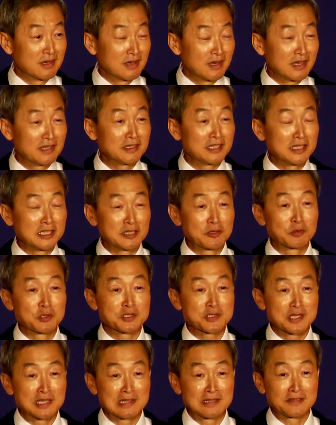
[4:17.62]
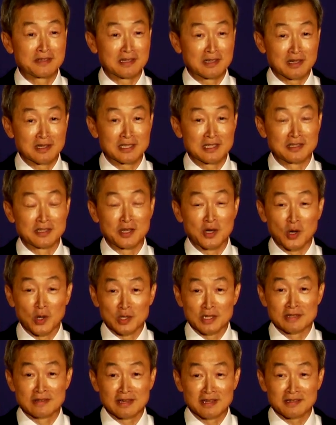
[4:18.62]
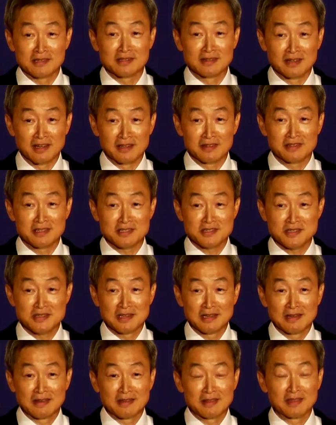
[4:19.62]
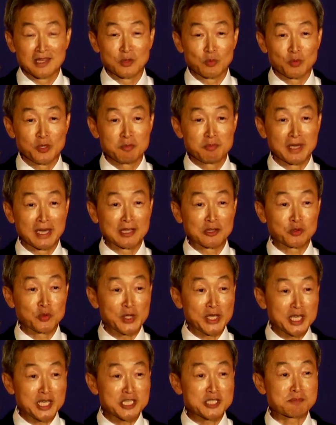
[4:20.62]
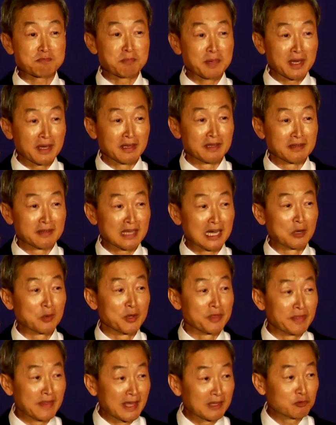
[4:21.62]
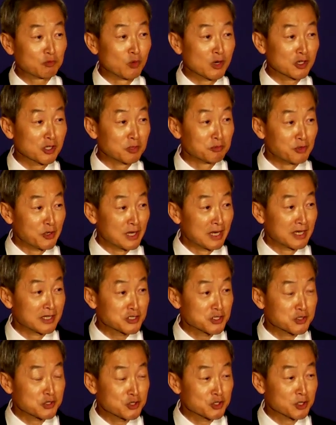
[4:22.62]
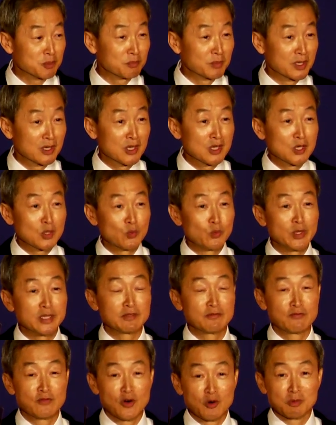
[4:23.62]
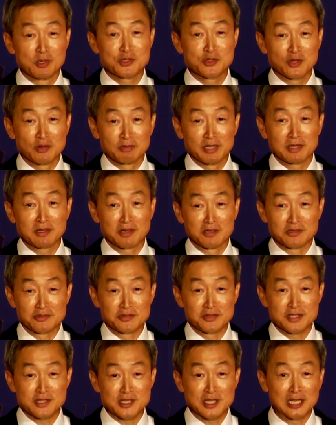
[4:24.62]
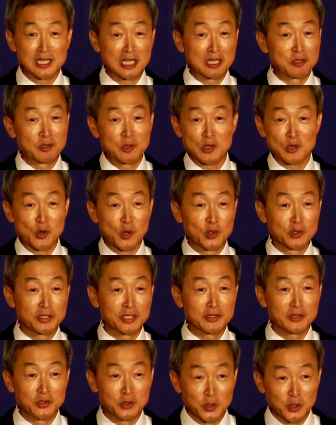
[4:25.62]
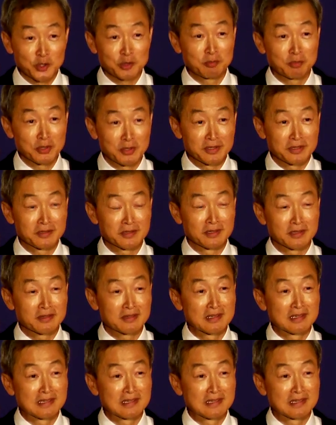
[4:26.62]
And then it was in the early 1990s that we began to expand our network of relationship with former Soviet countries, and then we called it Nordpolitik.